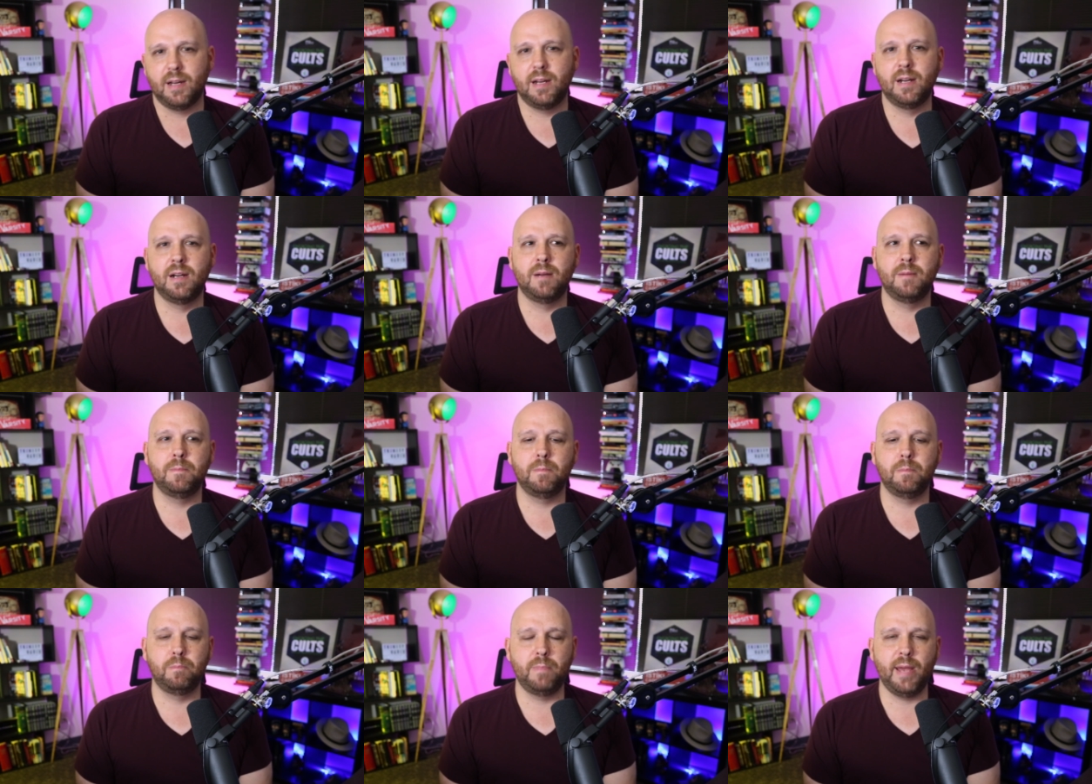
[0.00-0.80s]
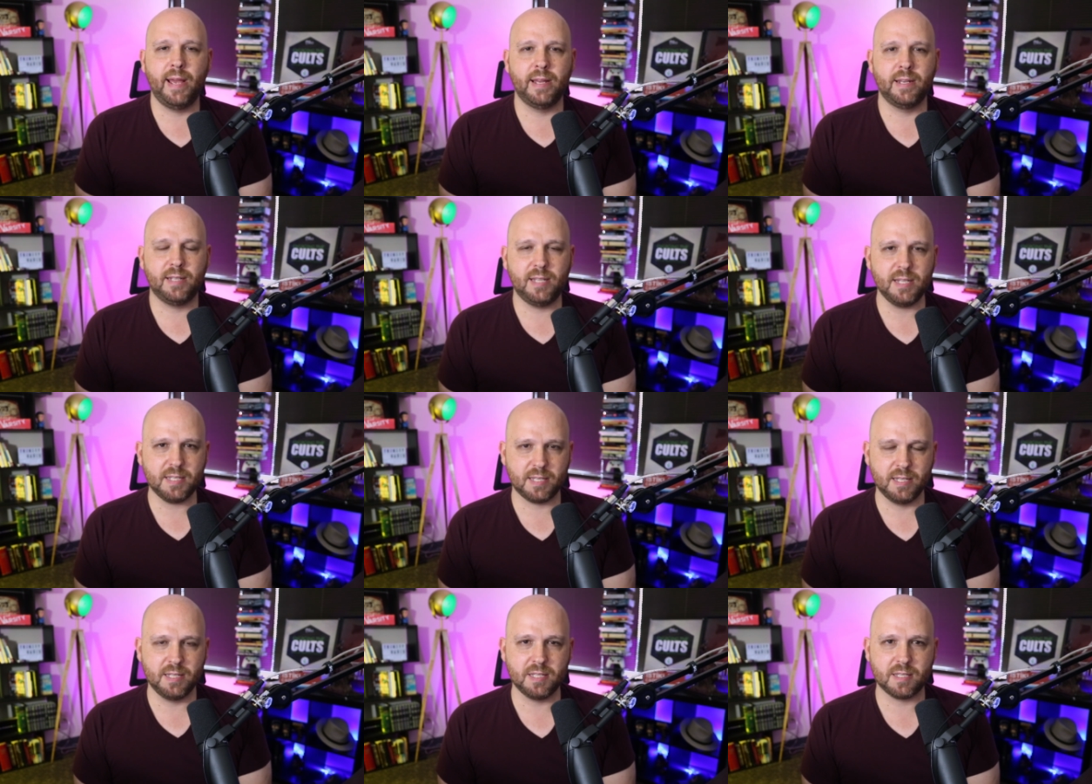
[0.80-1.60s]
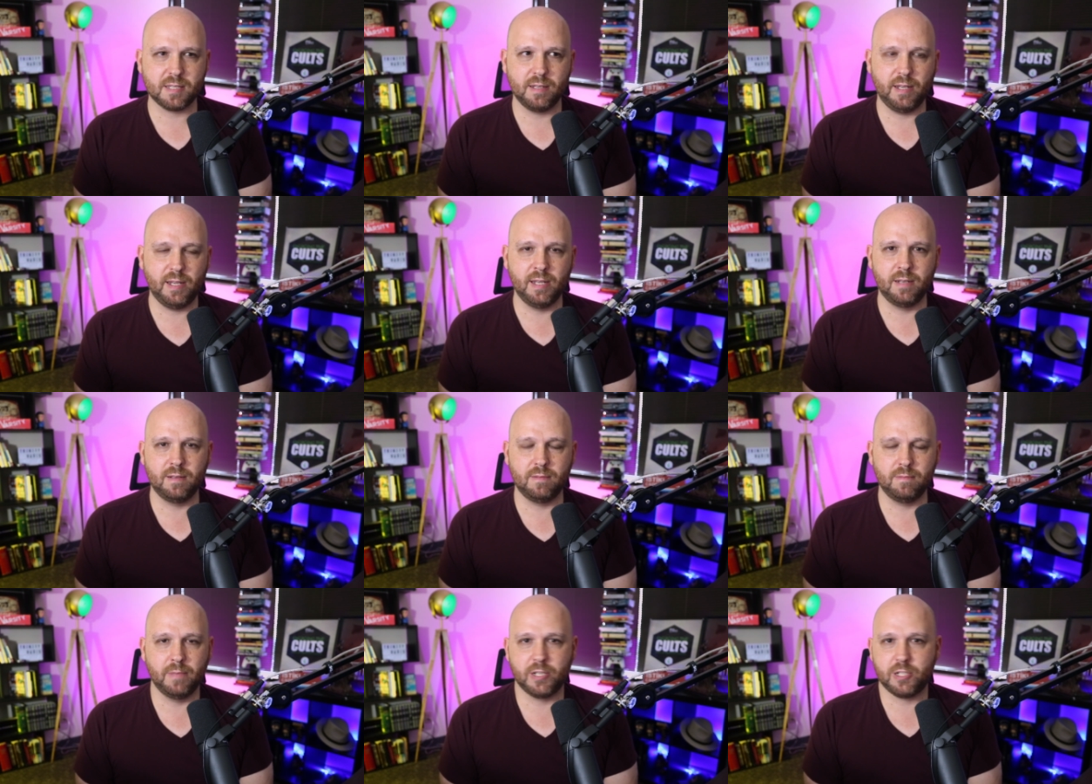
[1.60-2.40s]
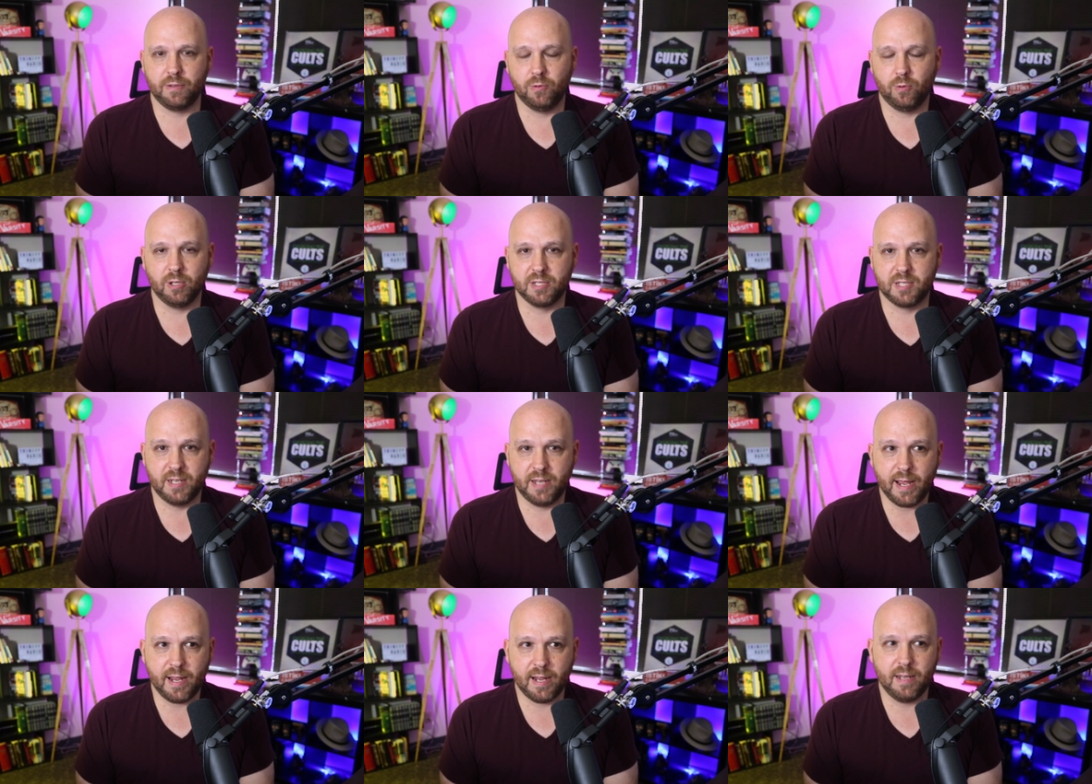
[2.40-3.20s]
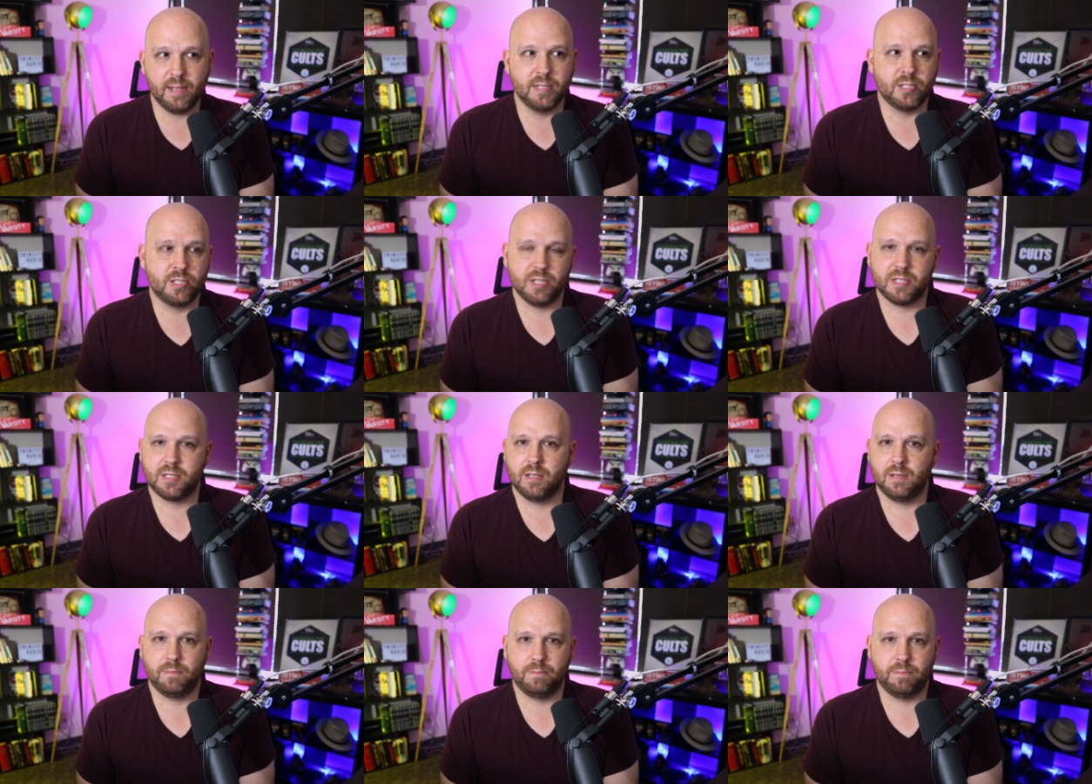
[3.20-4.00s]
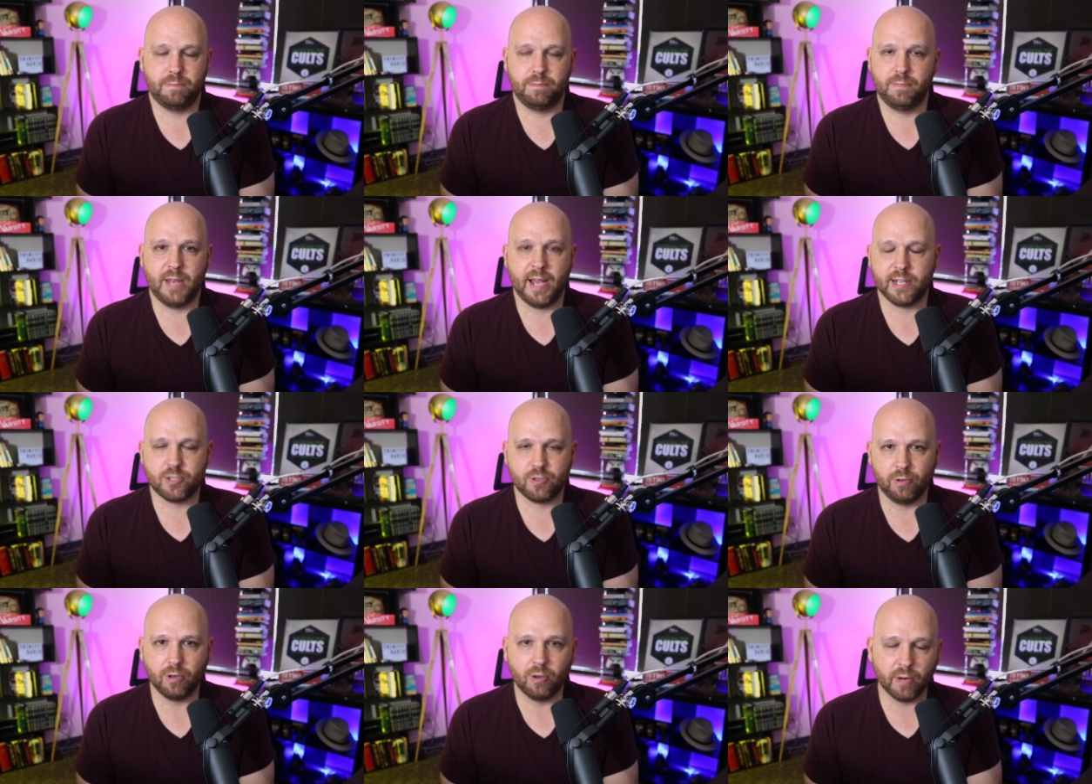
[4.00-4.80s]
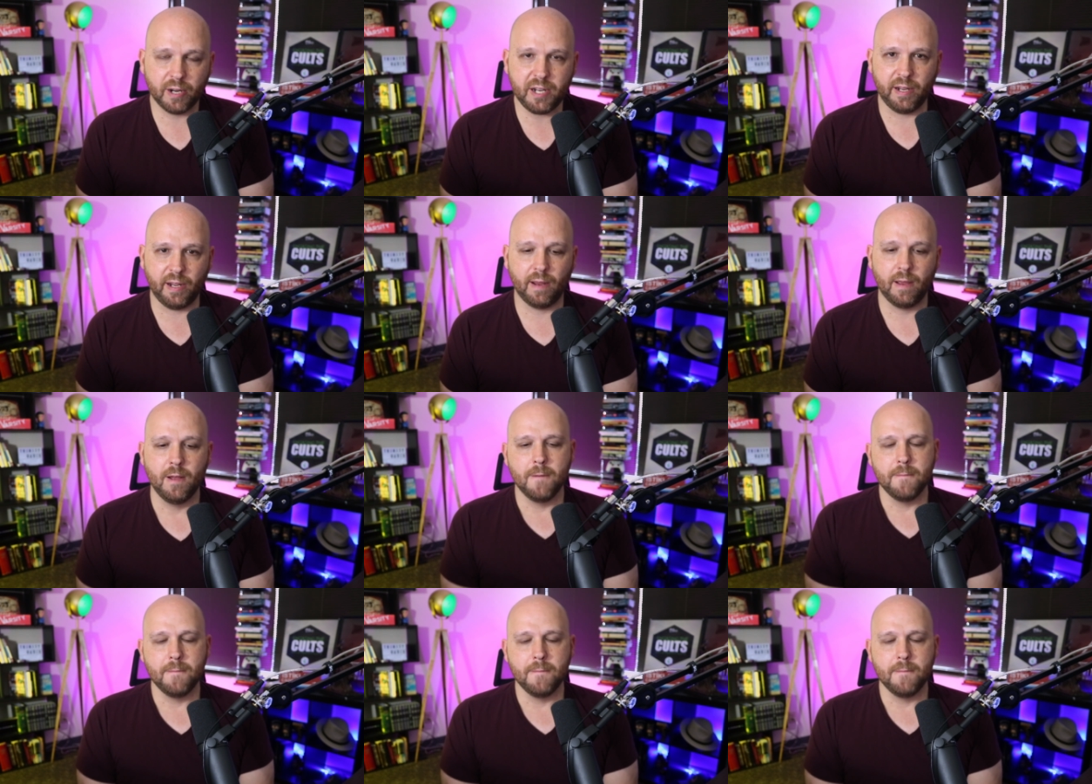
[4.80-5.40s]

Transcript: And kisses in much of the world today is just a natural greeting.